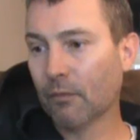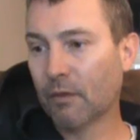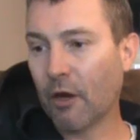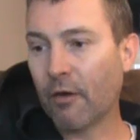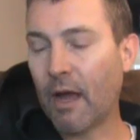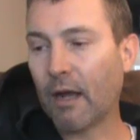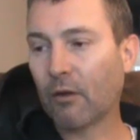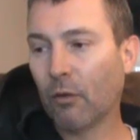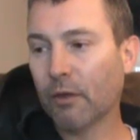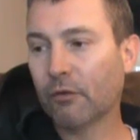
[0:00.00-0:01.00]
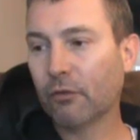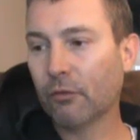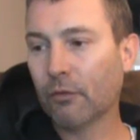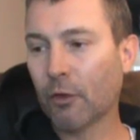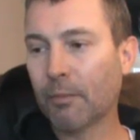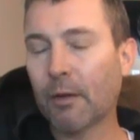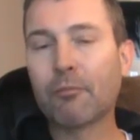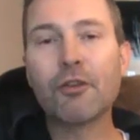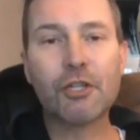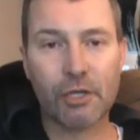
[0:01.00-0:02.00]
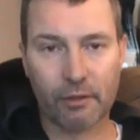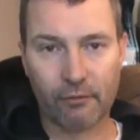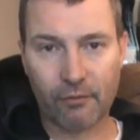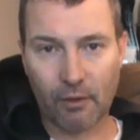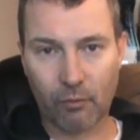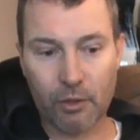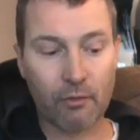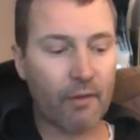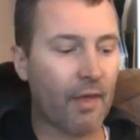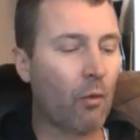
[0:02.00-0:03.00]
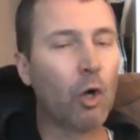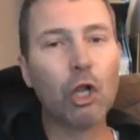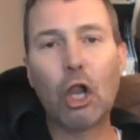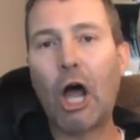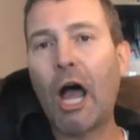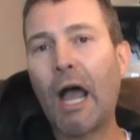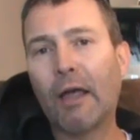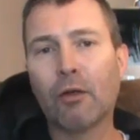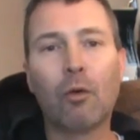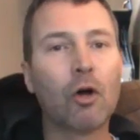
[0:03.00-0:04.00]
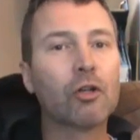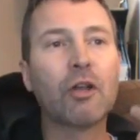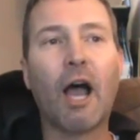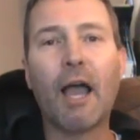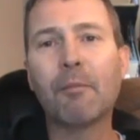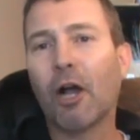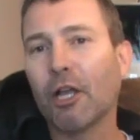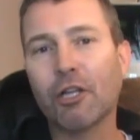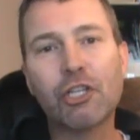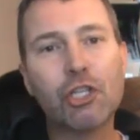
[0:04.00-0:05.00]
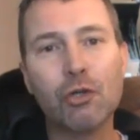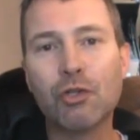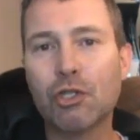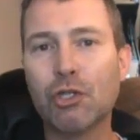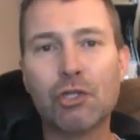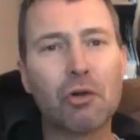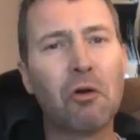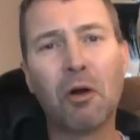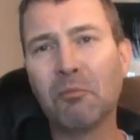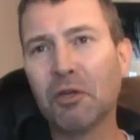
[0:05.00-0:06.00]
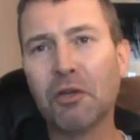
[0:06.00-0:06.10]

they're not going to they'll be appreciative of what you have and they won't lie they won't hide behind excuses oh i'm